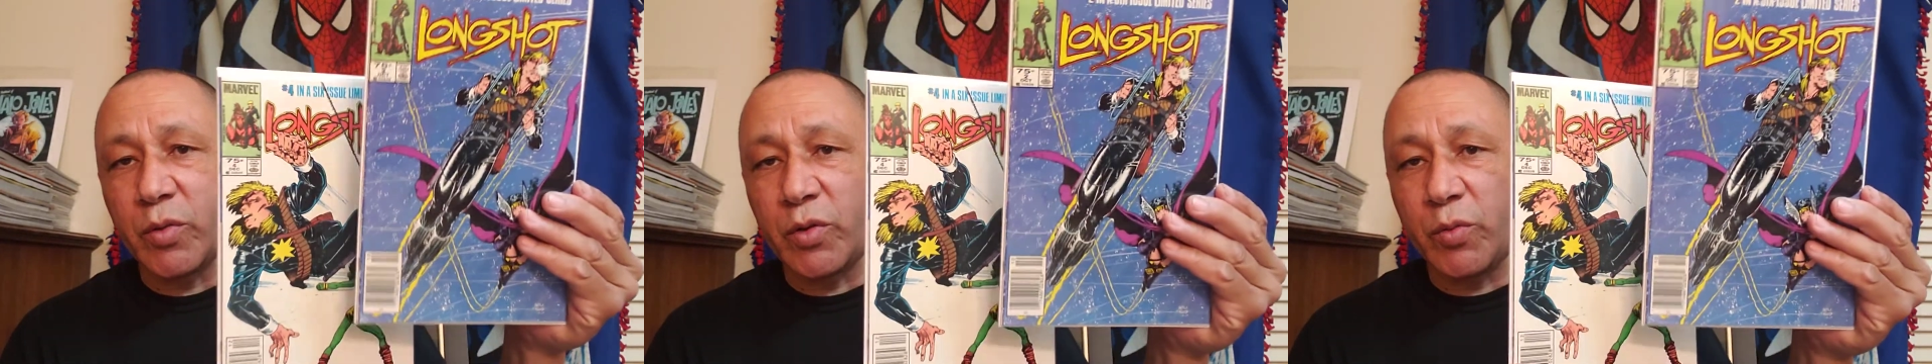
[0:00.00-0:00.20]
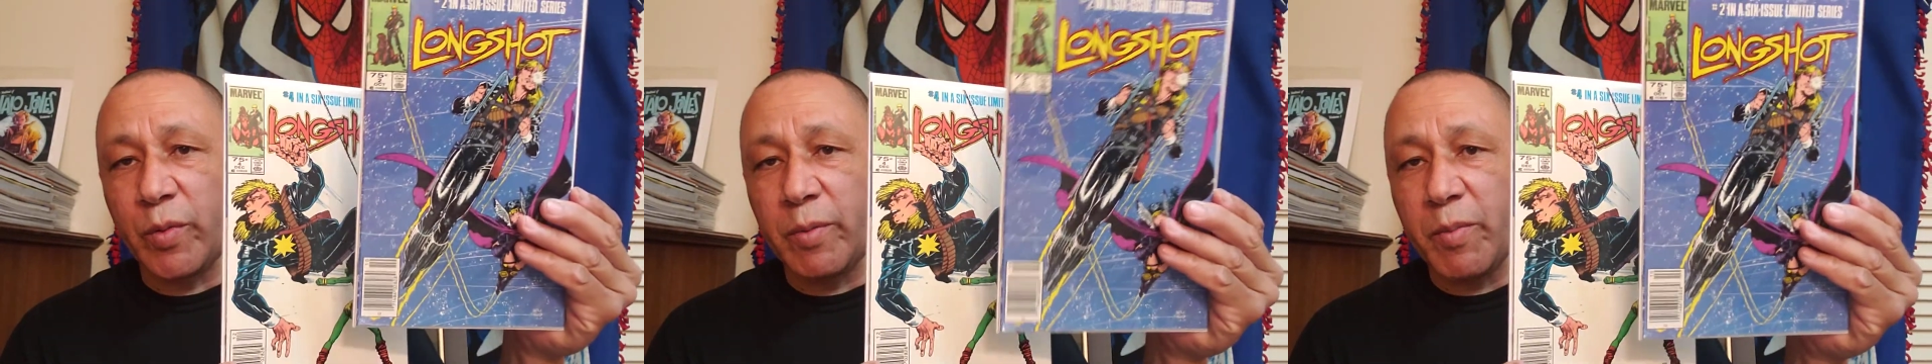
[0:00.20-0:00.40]

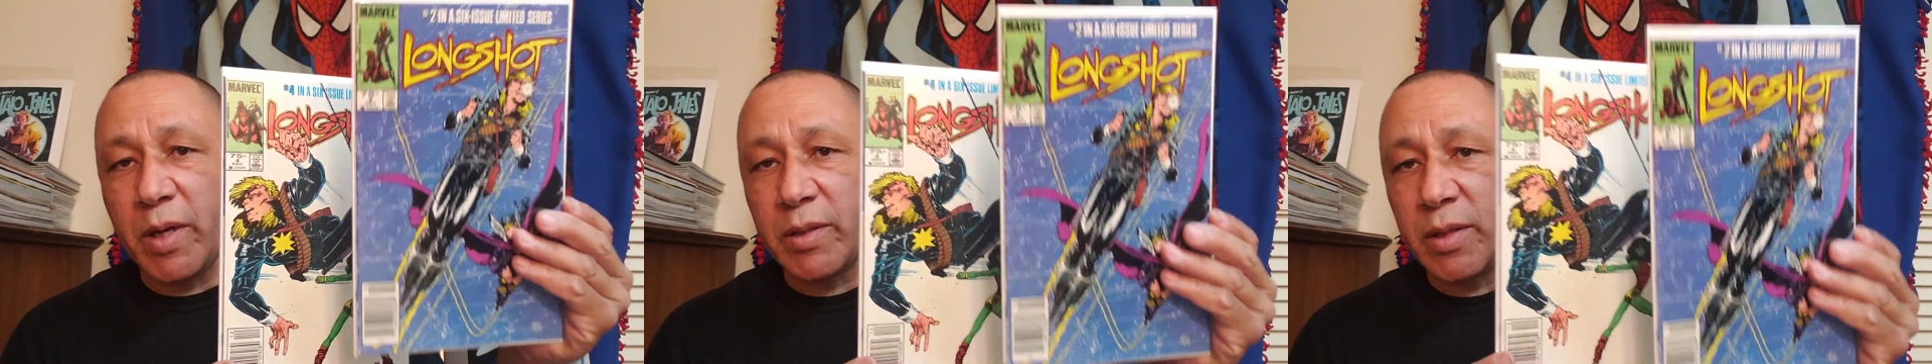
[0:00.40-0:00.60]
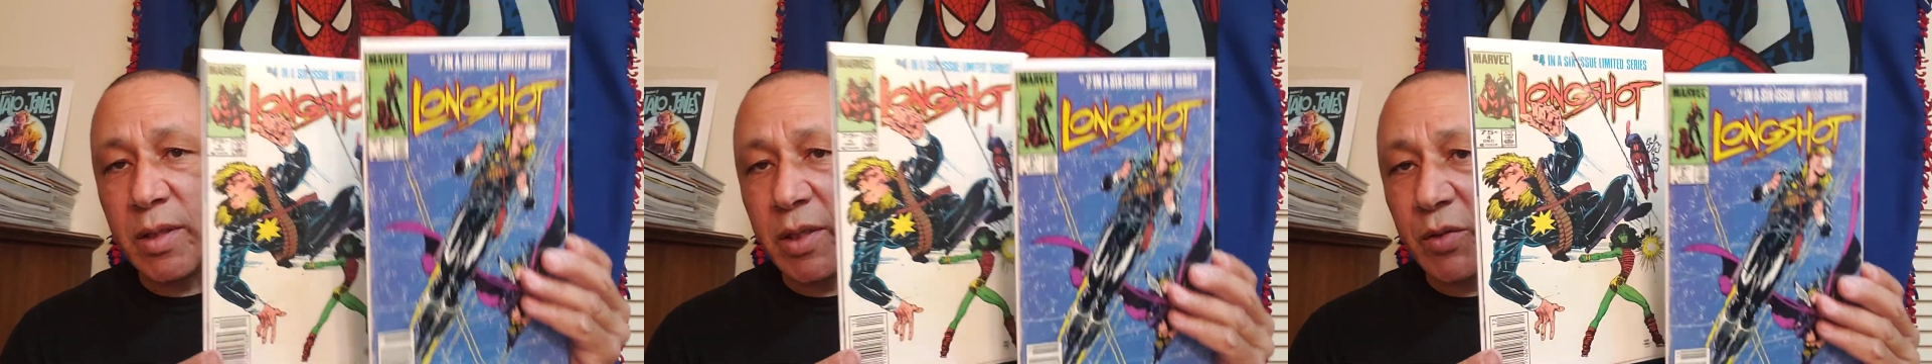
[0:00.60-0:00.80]
was
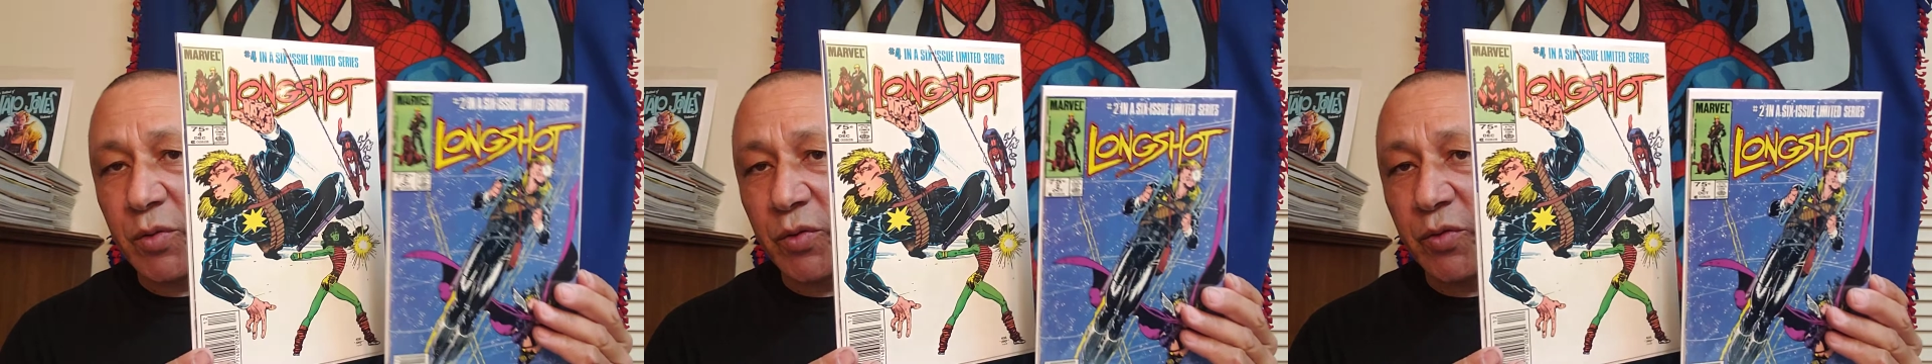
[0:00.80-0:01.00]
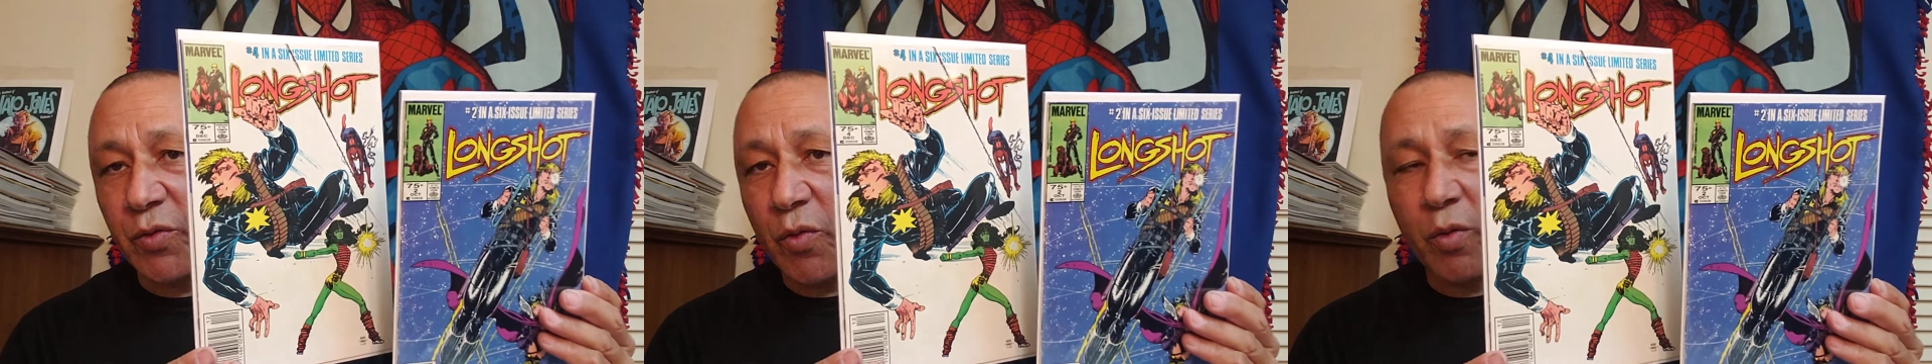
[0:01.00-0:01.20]
$3 and this
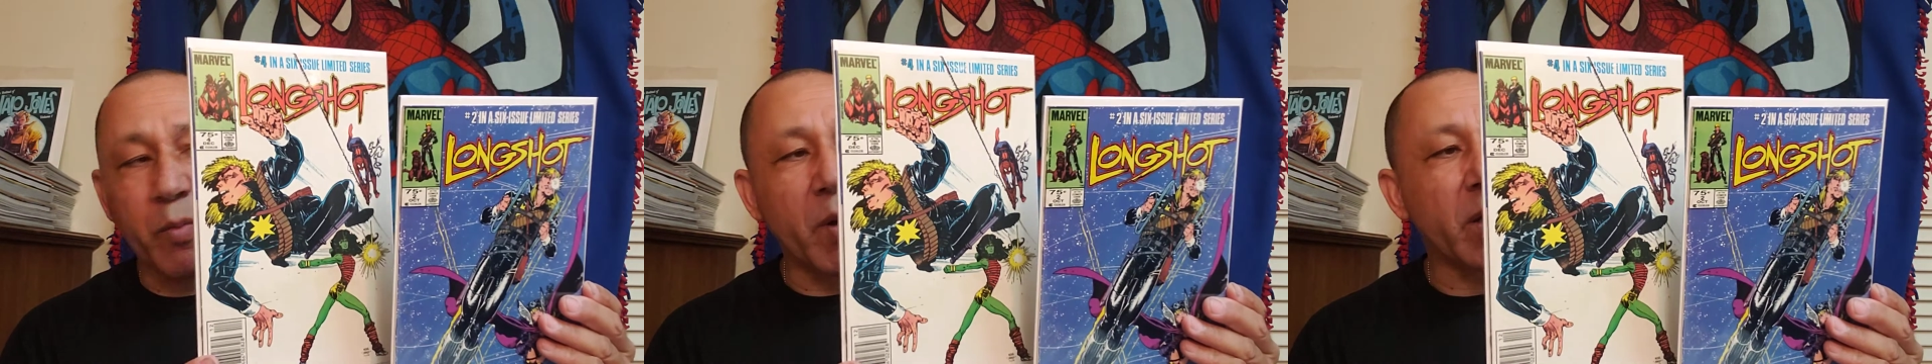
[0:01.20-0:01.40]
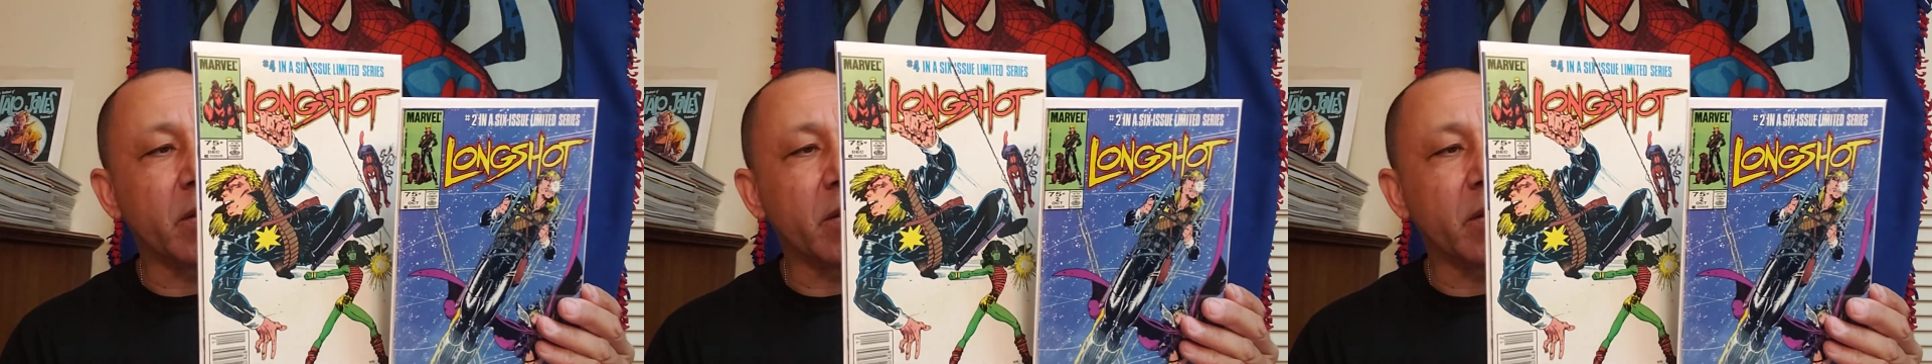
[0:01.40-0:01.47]
was $4